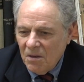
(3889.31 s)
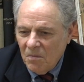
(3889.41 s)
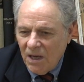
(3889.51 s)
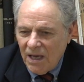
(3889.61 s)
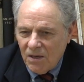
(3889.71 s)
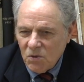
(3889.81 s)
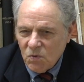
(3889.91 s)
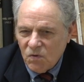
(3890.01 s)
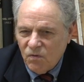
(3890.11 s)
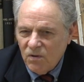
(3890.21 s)
my house
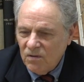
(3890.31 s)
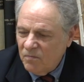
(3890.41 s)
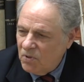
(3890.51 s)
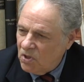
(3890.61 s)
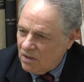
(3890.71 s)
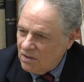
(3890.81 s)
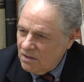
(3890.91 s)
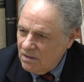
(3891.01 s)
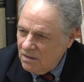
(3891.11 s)
was full of books.